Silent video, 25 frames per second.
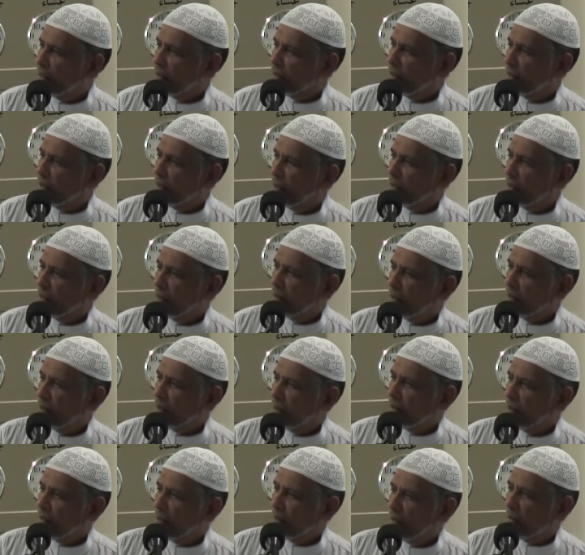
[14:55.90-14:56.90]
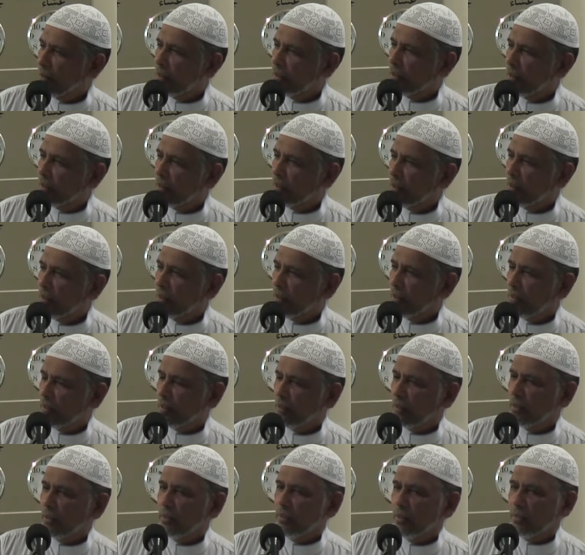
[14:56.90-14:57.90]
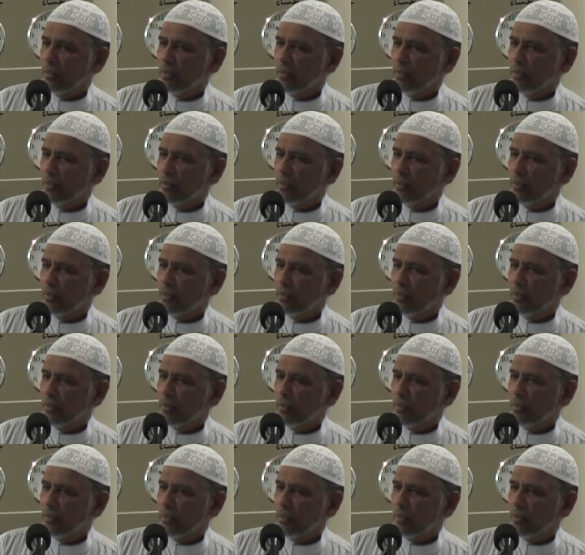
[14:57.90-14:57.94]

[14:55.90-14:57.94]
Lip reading: (silence)